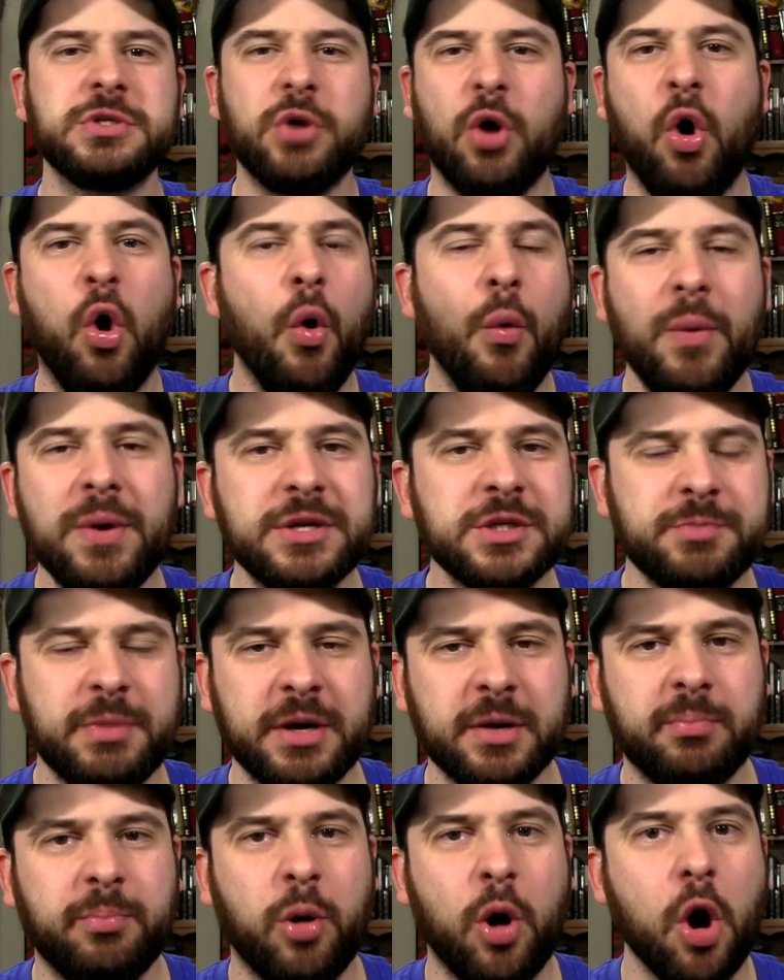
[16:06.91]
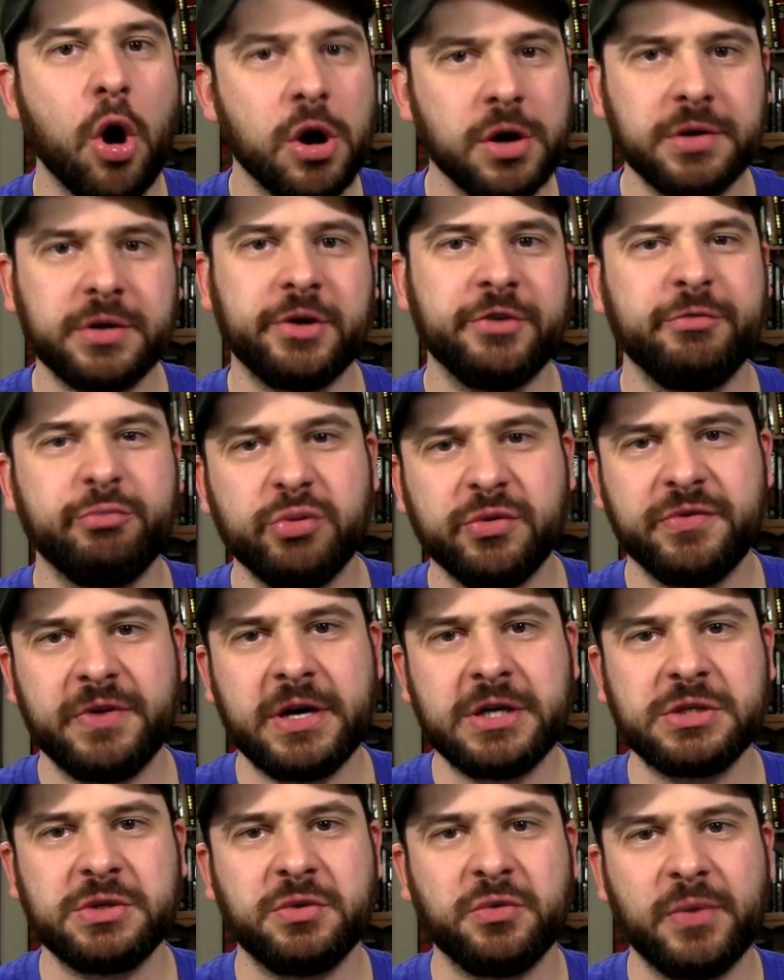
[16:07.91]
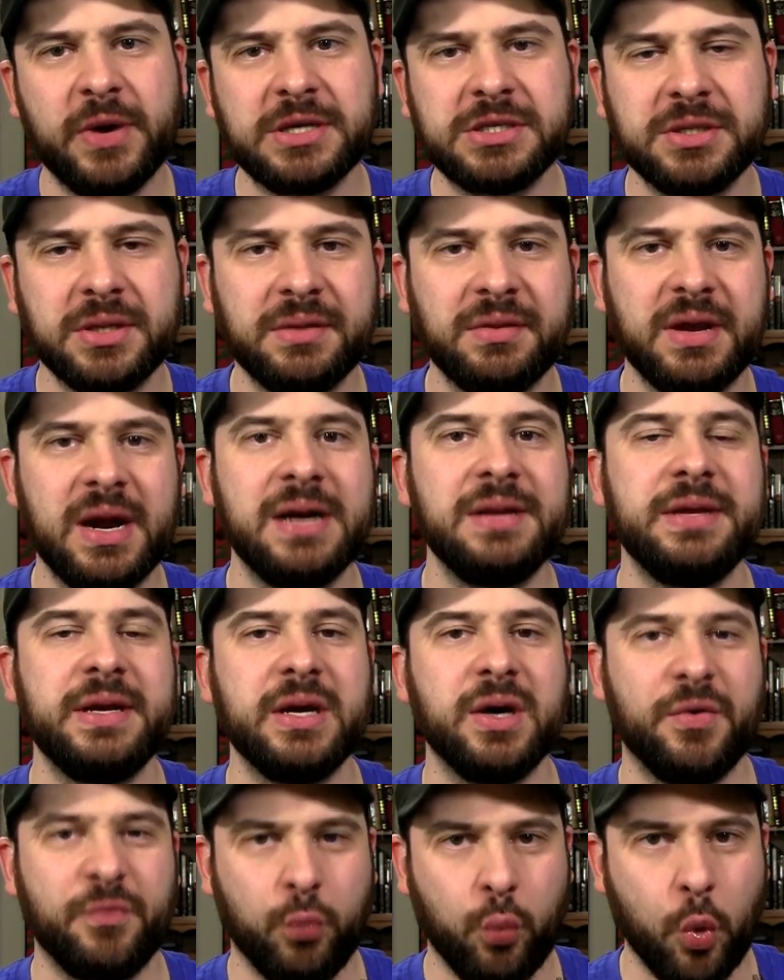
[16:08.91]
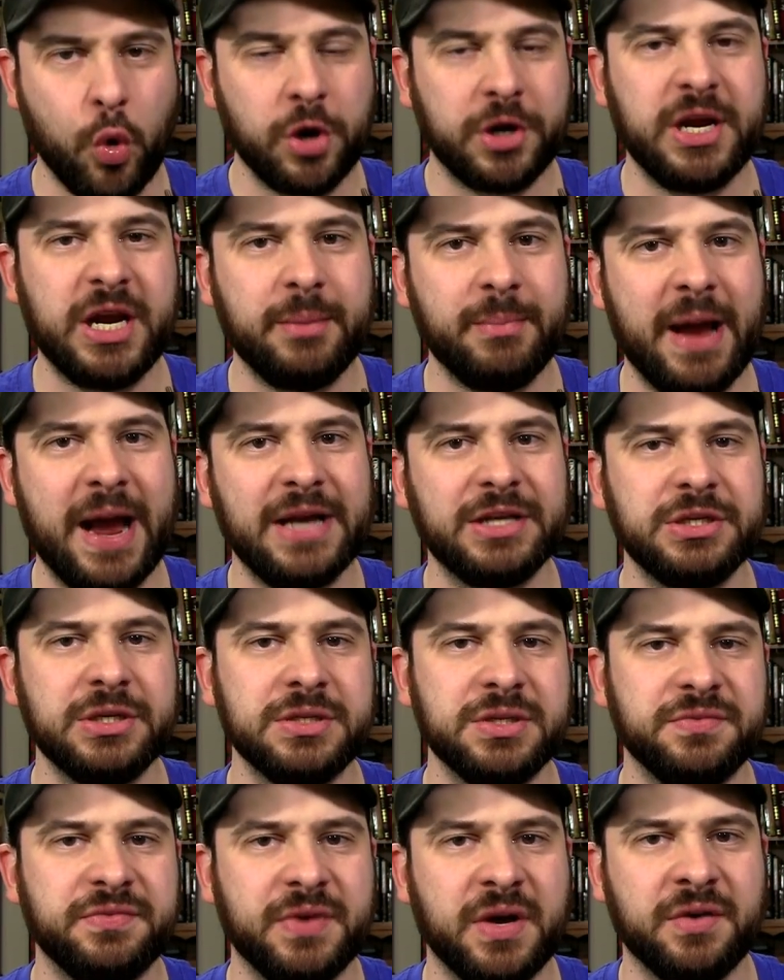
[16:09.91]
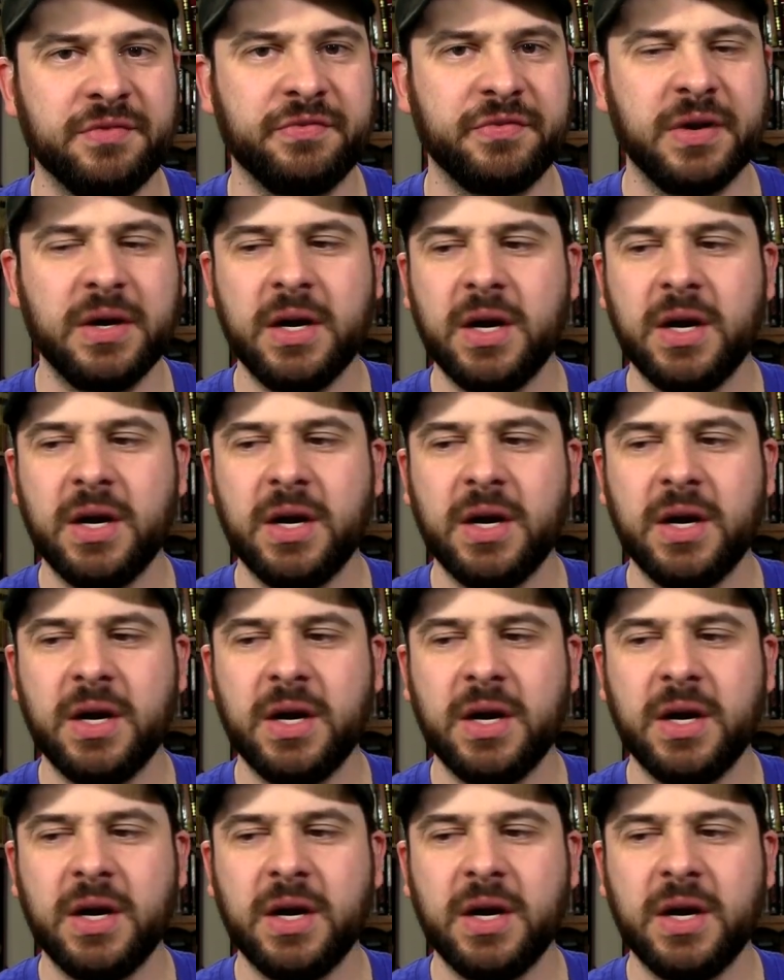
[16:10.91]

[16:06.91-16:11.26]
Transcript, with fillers: always been a part of professional wrestling the idea of working matches of, of,